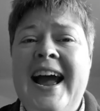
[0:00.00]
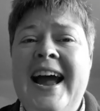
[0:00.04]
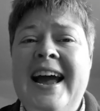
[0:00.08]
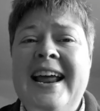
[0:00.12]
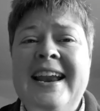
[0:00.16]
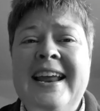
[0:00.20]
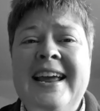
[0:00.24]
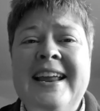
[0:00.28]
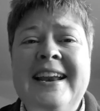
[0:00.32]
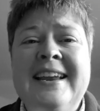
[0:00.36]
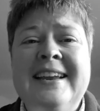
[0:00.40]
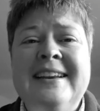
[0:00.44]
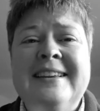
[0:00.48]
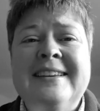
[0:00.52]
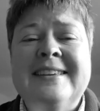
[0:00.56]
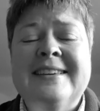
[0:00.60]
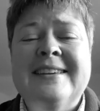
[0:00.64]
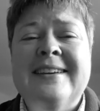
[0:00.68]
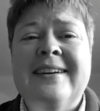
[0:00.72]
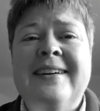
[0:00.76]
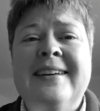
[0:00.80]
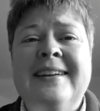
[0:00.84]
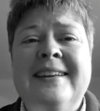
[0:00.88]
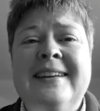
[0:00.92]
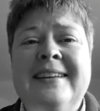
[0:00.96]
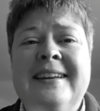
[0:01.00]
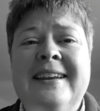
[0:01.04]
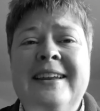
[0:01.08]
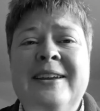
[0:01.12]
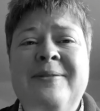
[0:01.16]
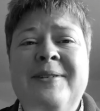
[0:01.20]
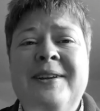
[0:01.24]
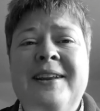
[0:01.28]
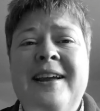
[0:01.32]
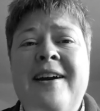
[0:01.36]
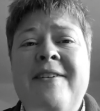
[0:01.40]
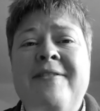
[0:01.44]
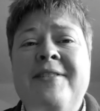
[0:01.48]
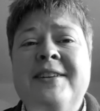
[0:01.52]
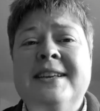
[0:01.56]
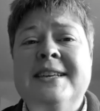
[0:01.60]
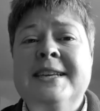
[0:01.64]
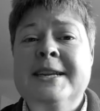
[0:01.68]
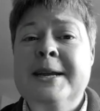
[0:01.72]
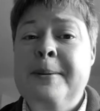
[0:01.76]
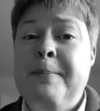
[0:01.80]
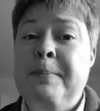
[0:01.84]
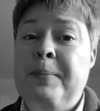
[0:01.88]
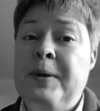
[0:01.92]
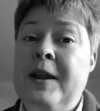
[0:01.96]
And then he decided he would have a
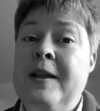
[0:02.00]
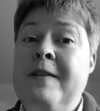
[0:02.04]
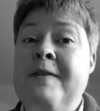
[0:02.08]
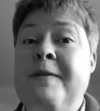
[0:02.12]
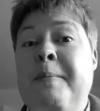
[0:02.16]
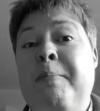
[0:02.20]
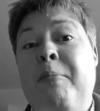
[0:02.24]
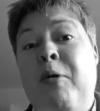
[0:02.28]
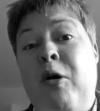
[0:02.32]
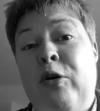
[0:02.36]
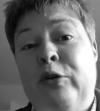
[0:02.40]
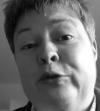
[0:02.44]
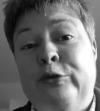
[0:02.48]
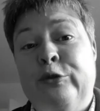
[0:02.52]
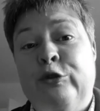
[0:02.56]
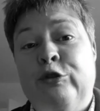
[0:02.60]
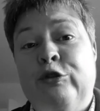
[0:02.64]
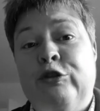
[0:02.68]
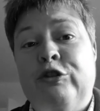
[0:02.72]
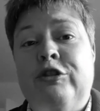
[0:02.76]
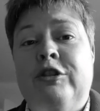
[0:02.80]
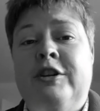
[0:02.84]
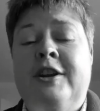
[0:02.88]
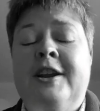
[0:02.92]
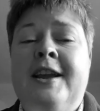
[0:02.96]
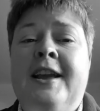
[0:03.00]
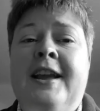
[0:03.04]
dip in the pond